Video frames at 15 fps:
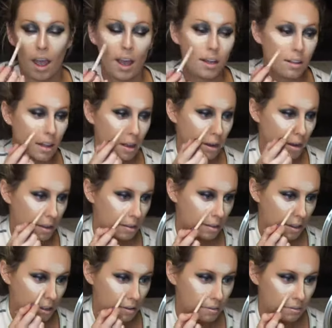highlighting
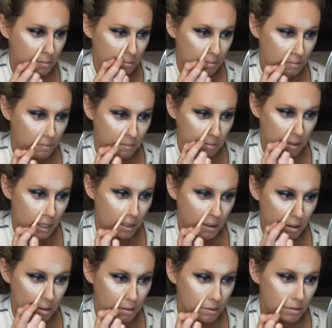like my
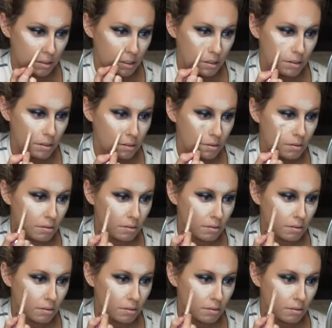nose